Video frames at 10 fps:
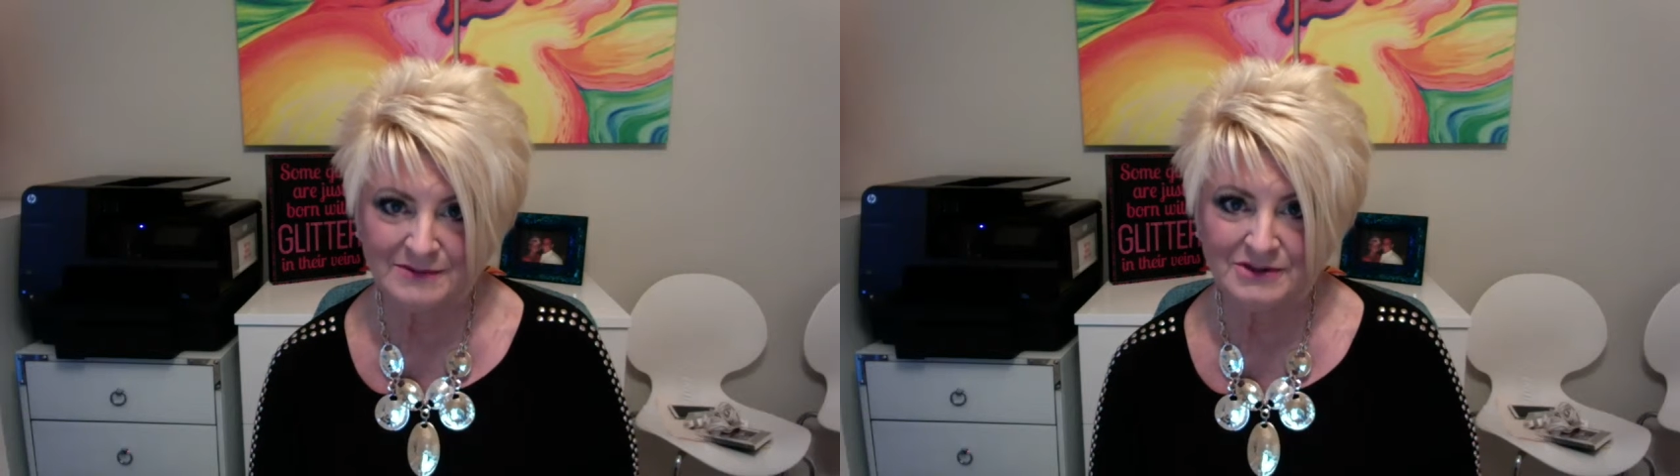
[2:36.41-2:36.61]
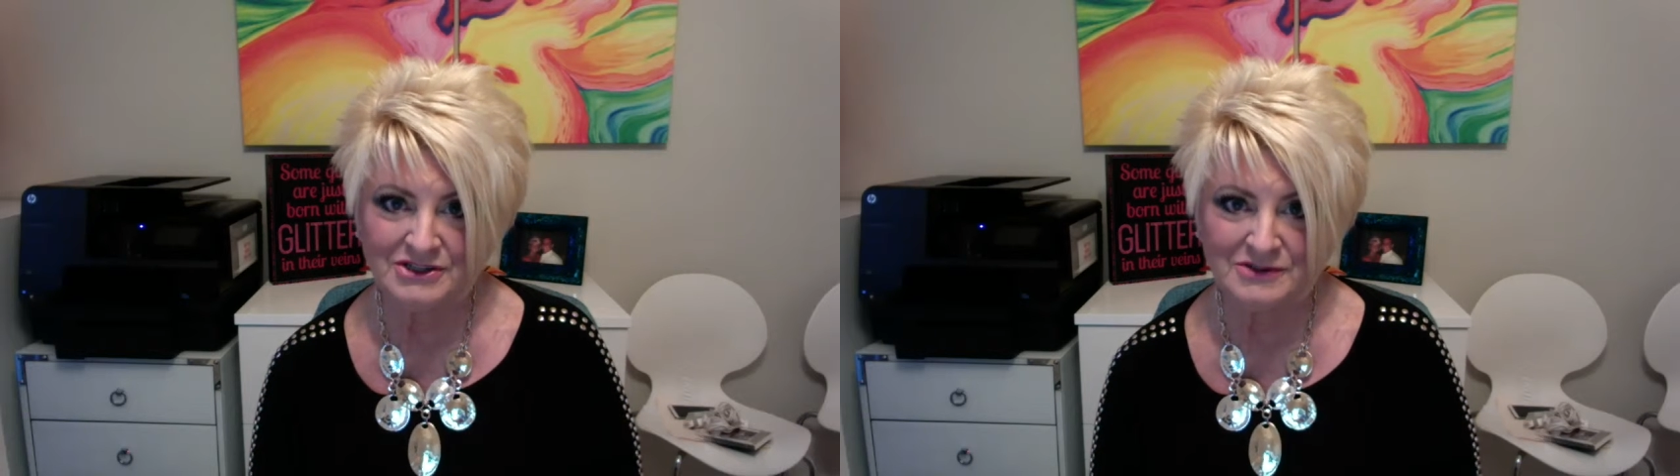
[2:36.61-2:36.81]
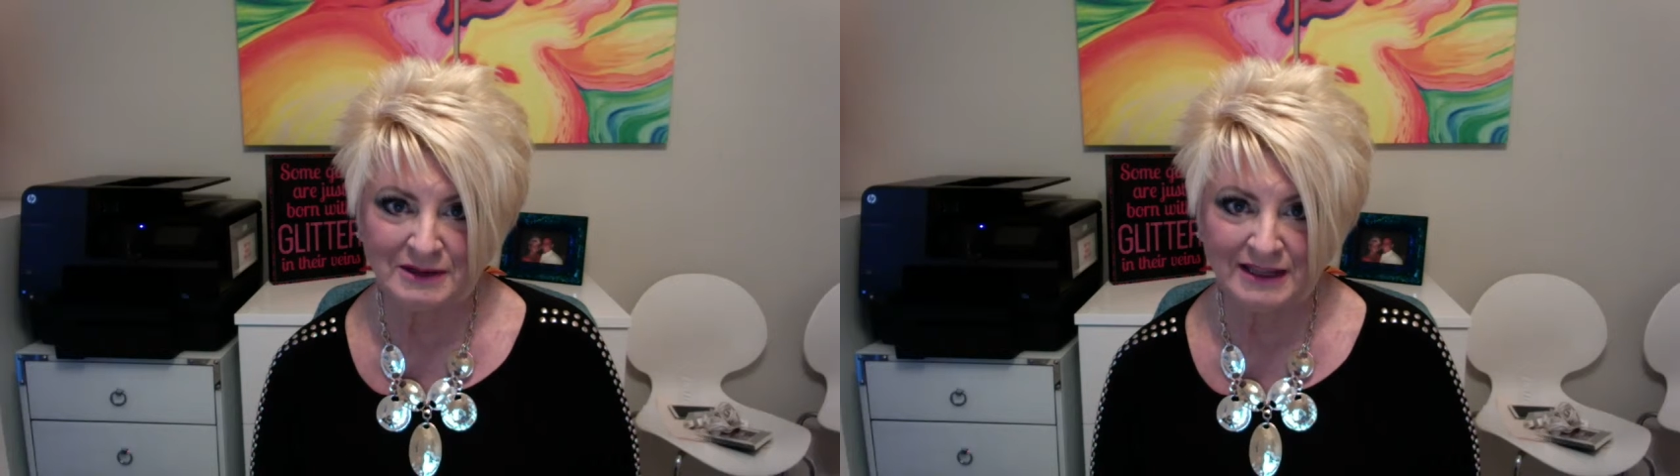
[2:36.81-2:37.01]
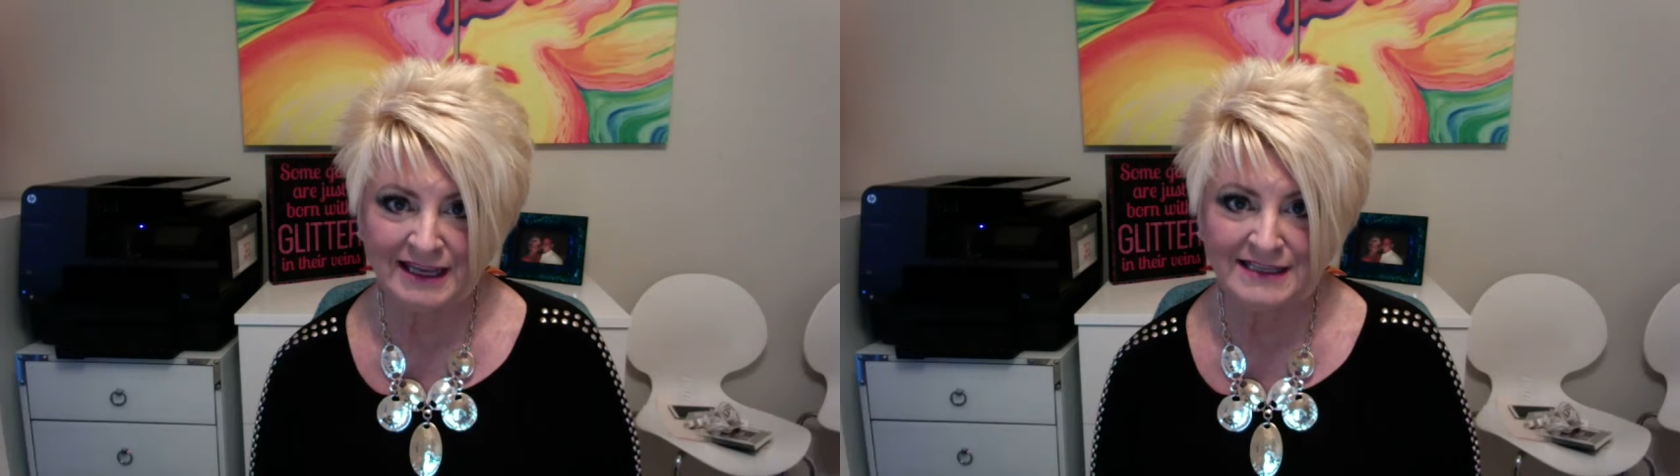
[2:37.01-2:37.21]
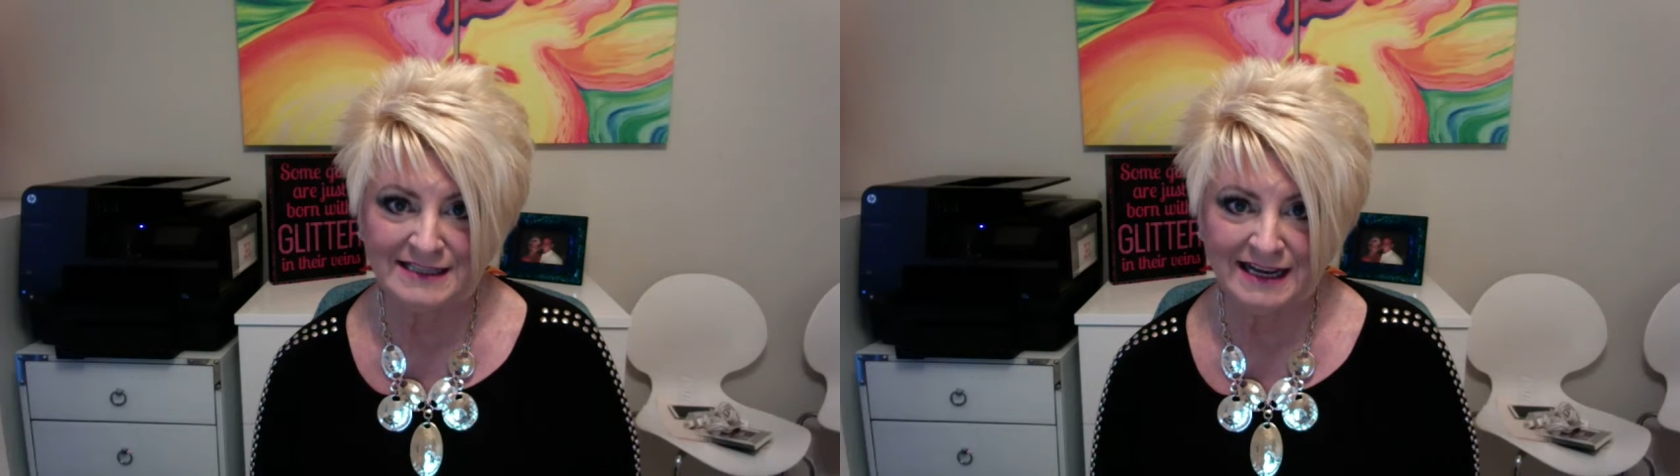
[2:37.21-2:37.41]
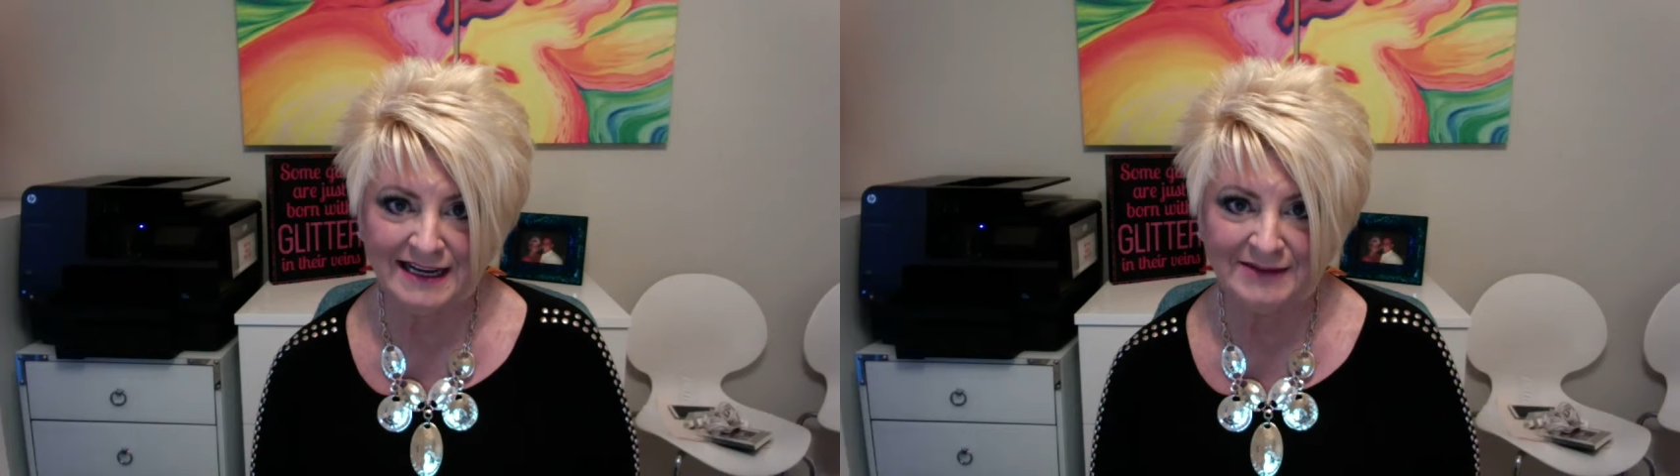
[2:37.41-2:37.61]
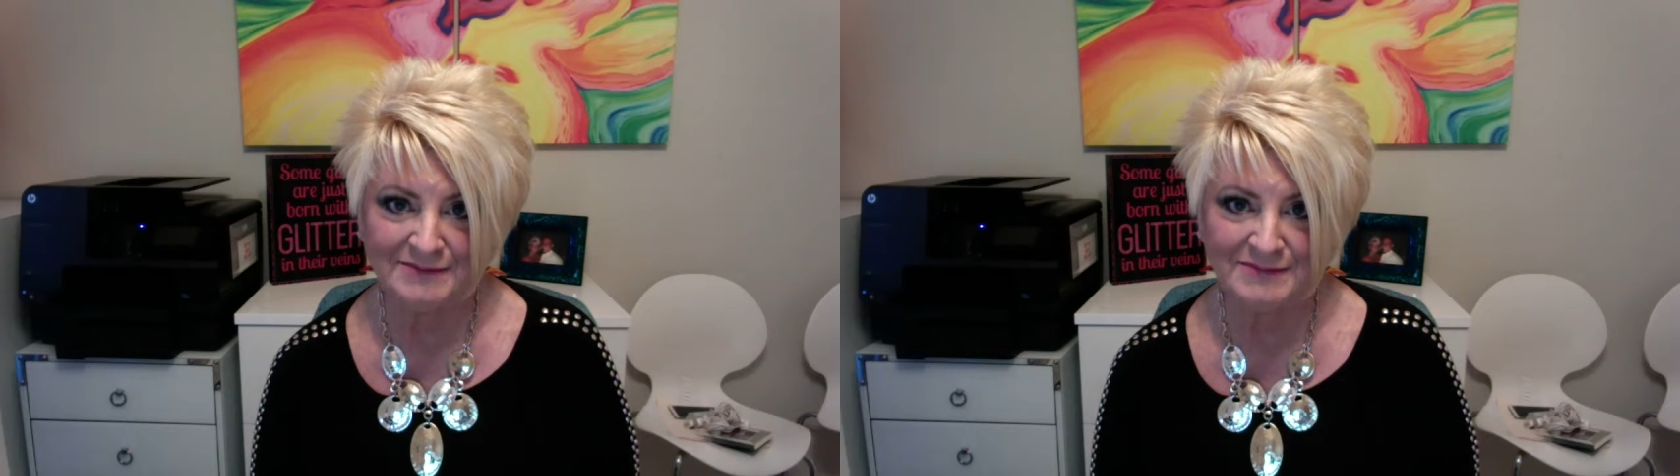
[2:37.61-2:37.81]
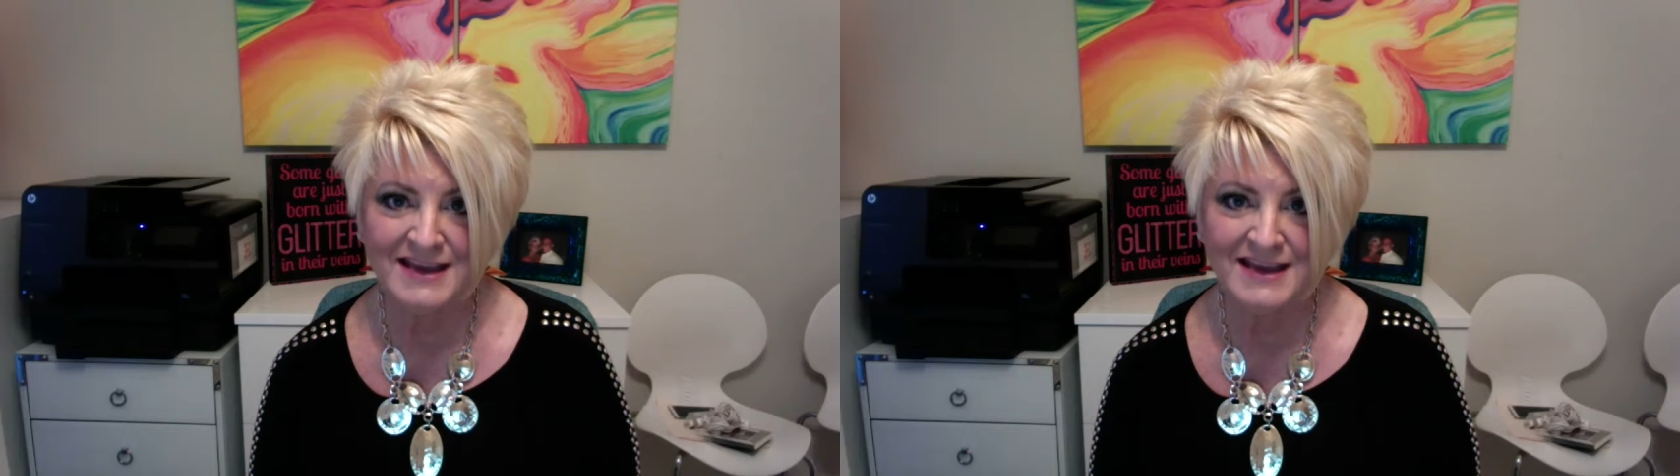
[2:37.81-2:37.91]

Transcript: which is really exciting.